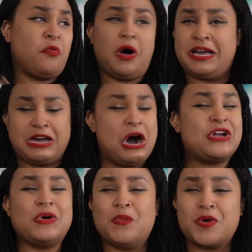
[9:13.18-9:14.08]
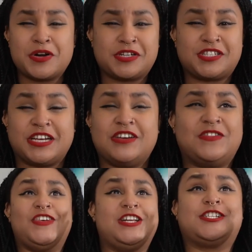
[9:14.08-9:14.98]
like on a work shift,
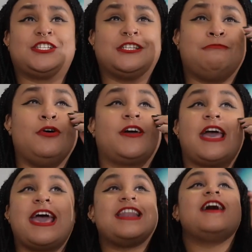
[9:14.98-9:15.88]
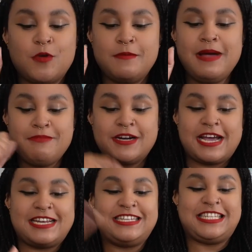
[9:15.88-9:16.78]
finished this book and remember
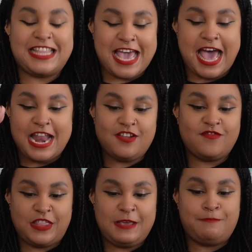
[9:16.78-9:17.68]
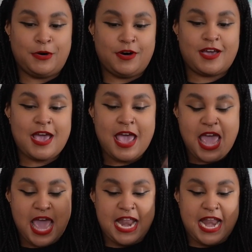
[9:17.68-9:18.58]
getting to the end of the book
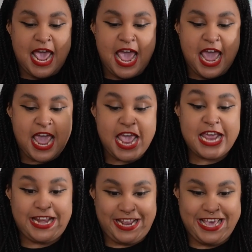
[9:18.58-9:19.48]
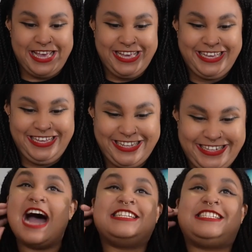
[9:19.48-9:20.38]
and hating it.
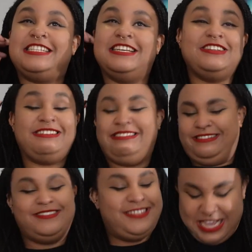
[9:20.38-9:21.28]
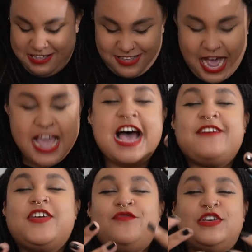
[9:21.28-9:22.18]
I
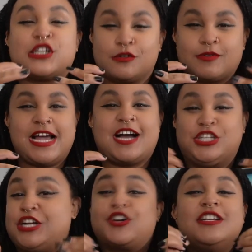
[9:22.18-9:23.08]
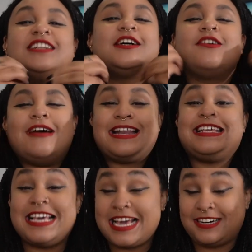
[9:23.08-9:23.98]
have a visceral reaction. I could not tell you
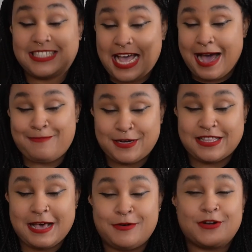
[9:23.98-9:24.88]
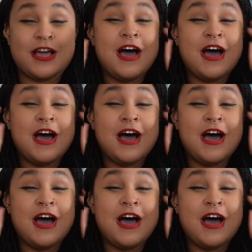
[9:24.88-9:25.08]
anything else that happened in that book.